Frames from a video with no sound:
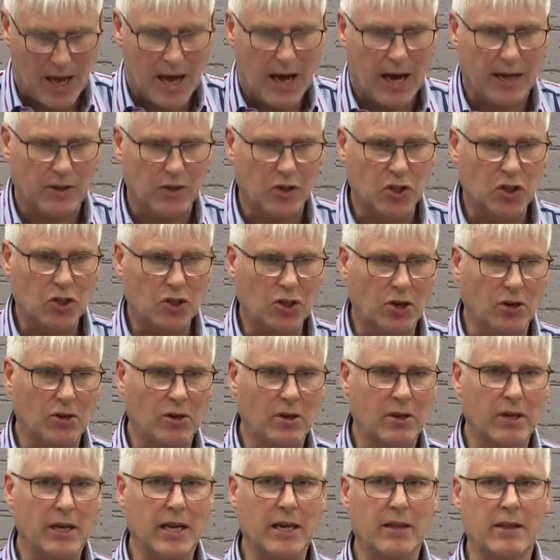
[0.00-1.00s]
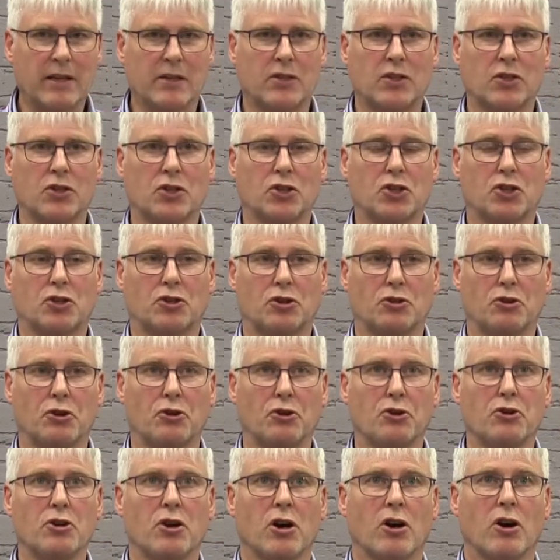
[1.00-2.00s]
And certainly this is
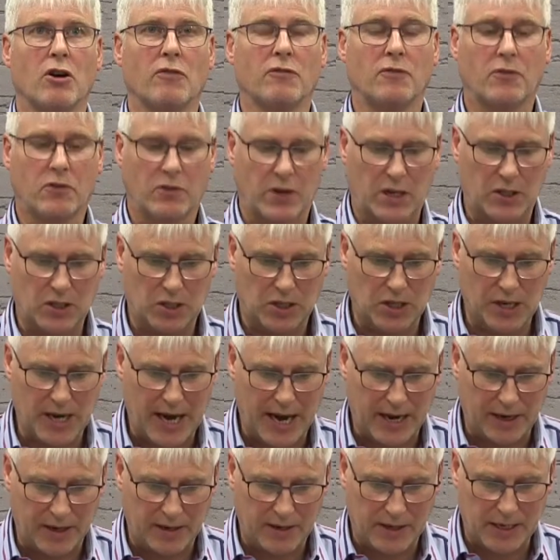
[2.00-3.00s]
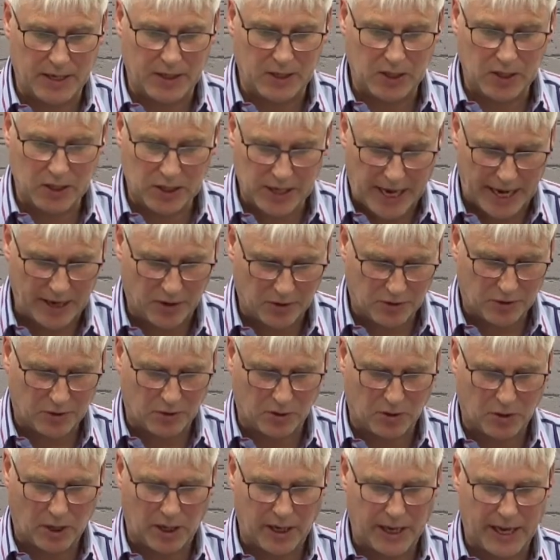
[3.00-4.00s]
true of Christianity's
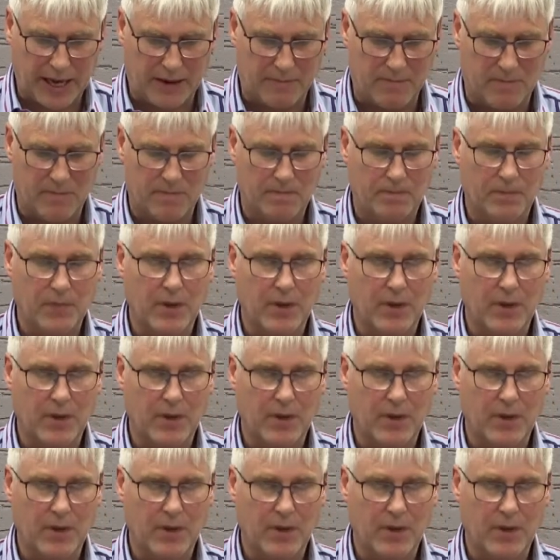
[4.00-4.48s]
central claim,